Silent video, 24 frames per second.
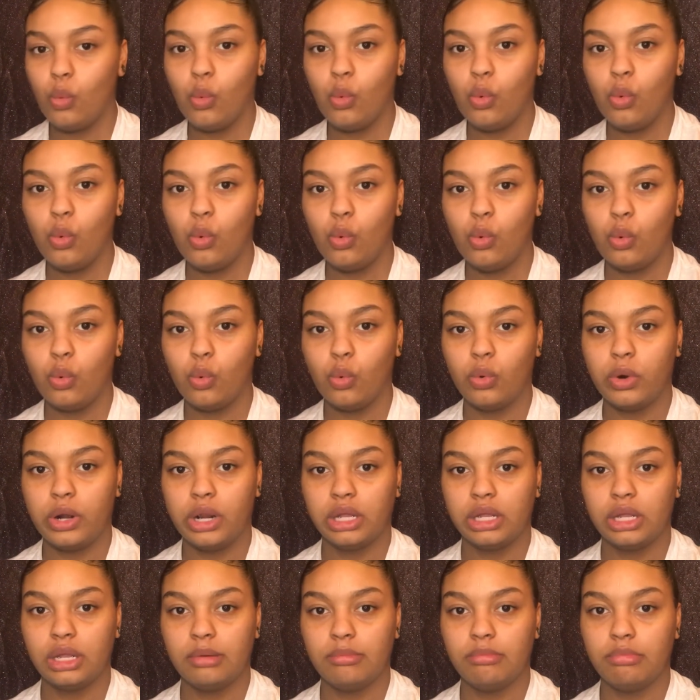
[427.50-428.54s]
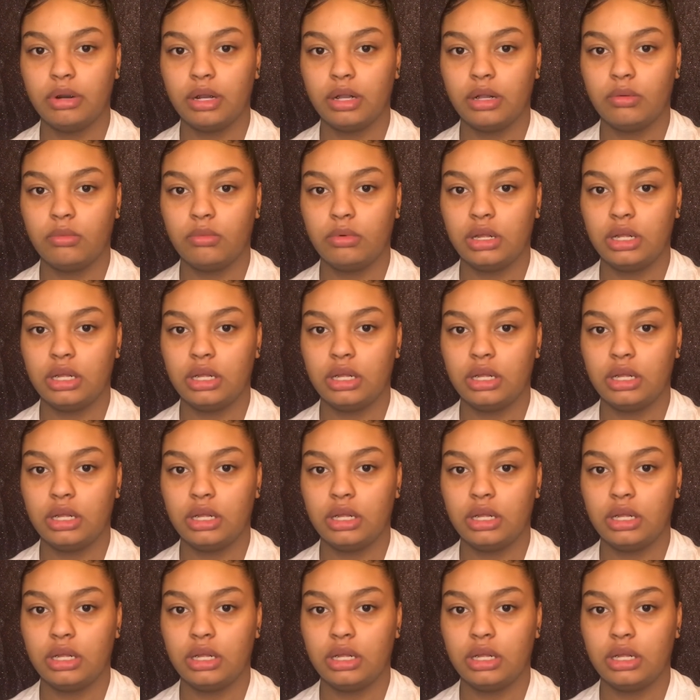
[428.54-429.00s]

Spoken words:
Ooh, that get bright.